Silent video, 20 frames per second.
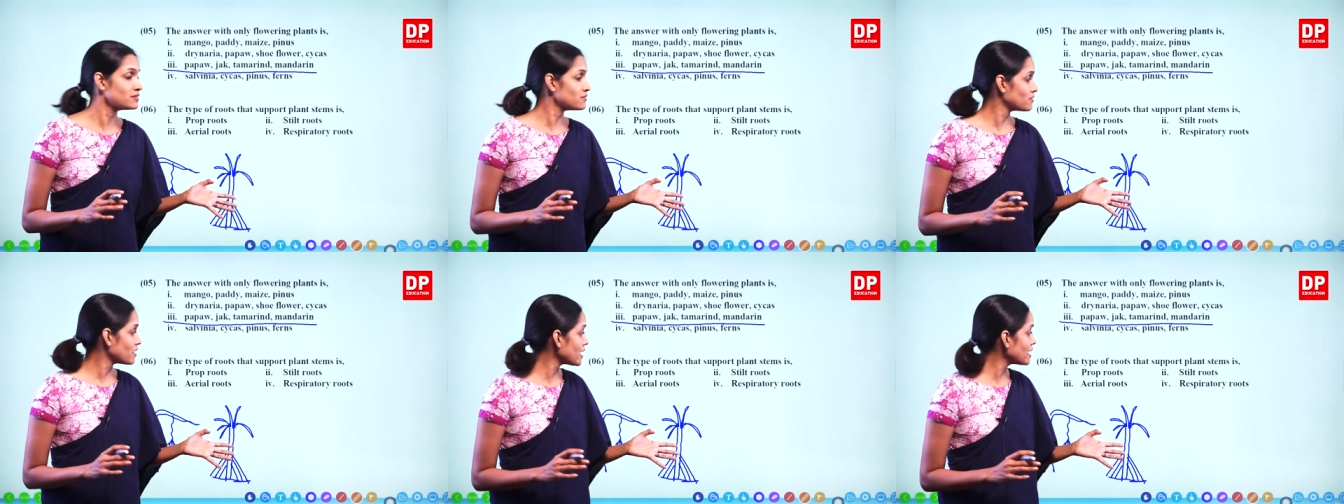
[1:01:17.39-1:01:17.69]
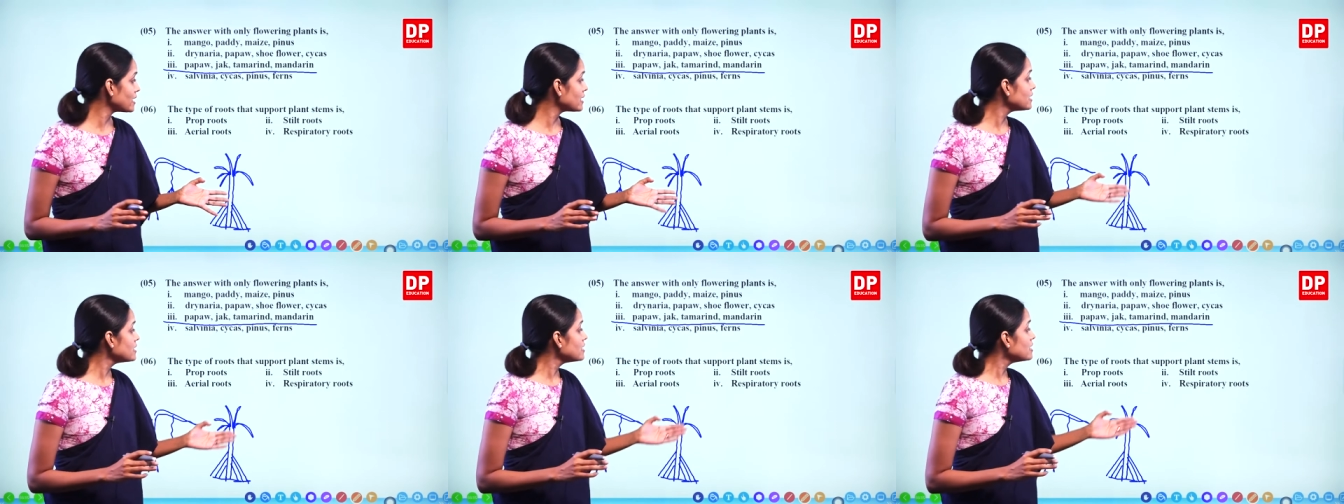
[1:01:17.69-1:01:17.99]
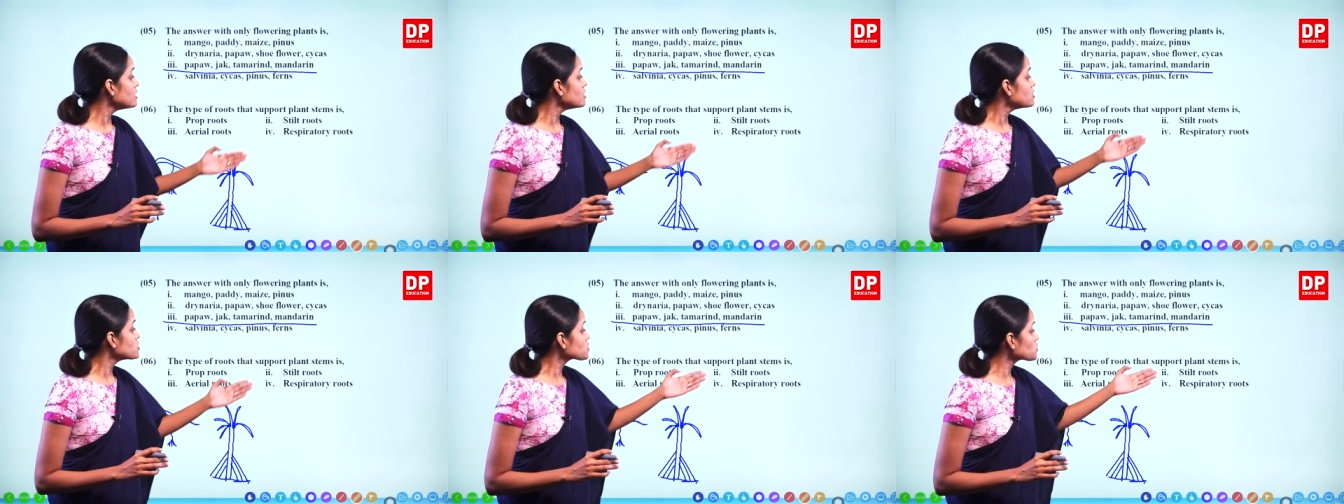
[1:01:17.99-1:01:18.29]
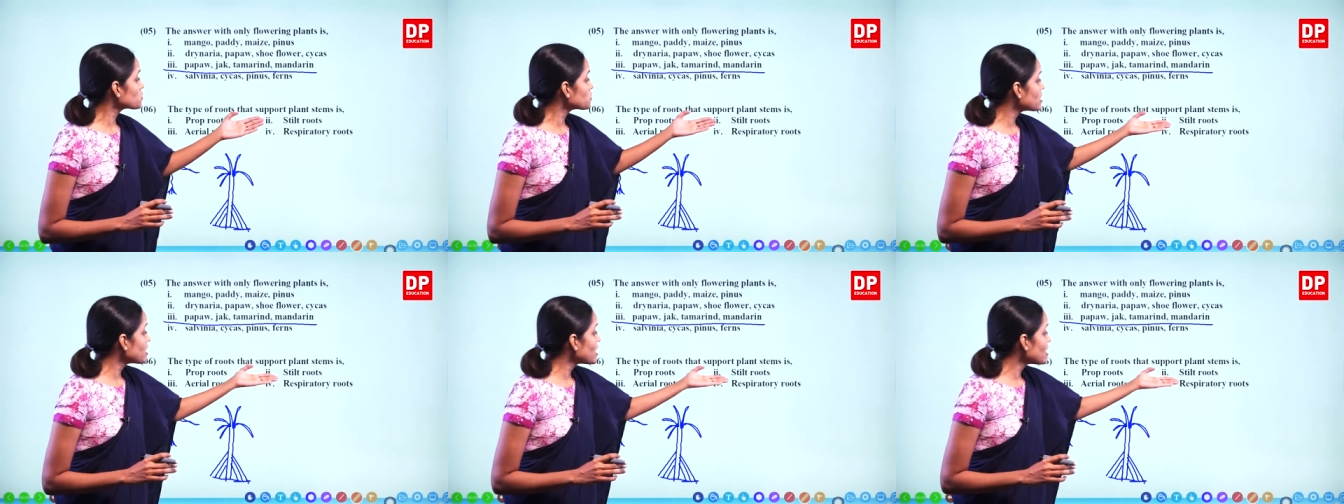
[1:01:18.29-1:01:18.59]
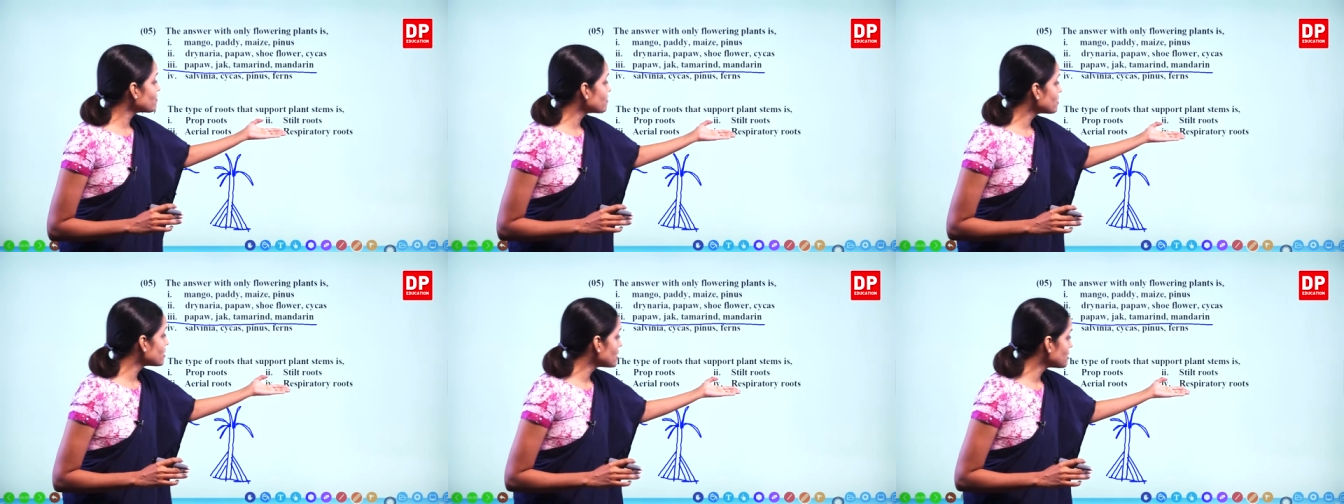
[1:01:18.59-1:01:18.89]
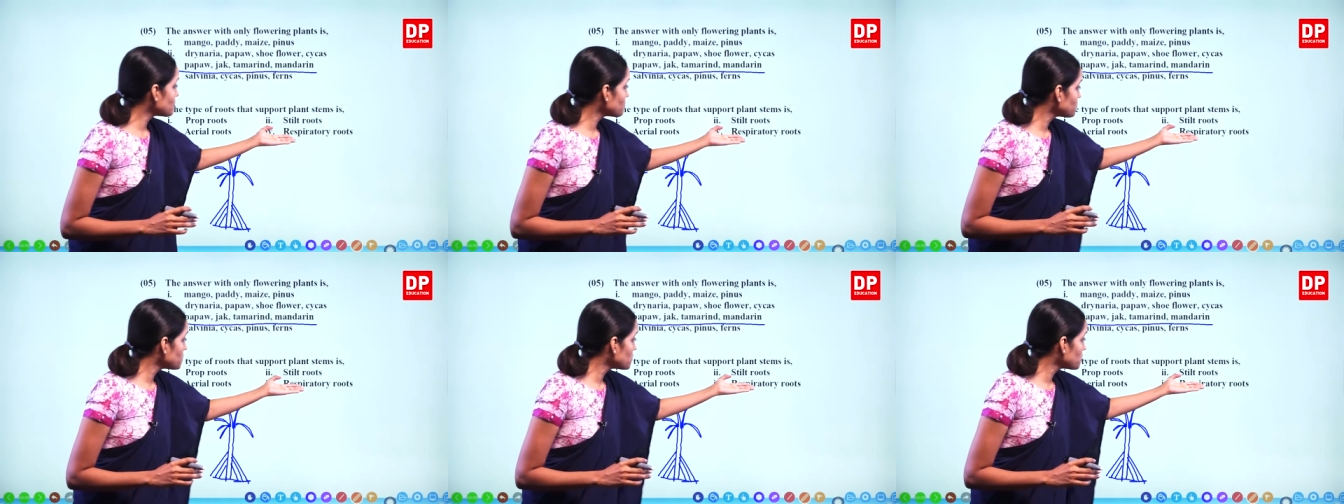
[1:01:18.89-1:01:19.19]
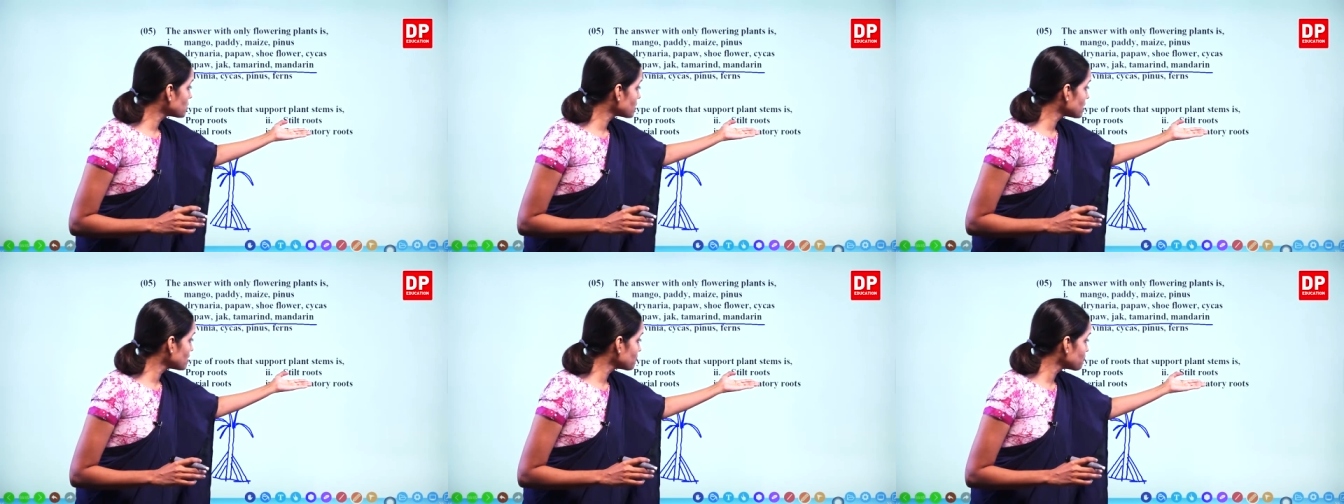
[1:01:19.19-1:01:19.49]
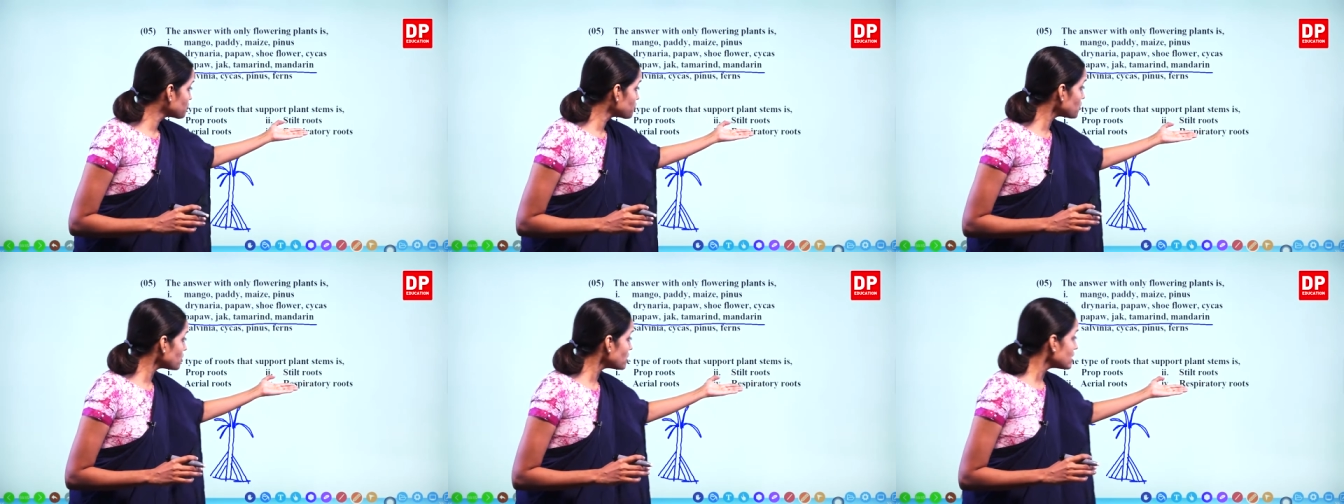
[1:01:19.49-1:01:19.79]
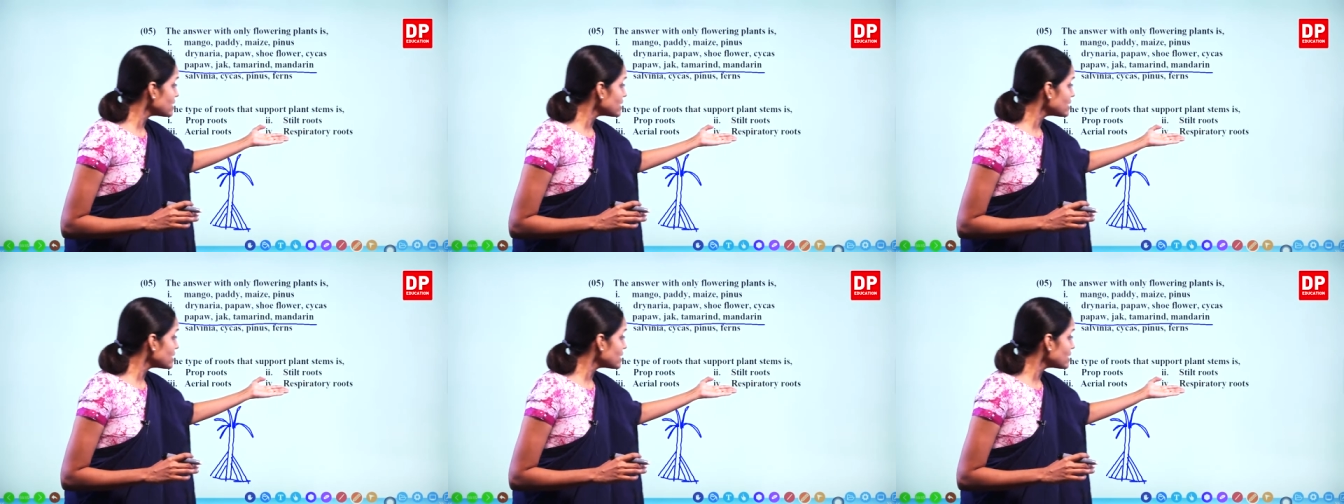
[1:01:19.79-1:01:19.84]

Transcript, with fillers: right? So they are very important for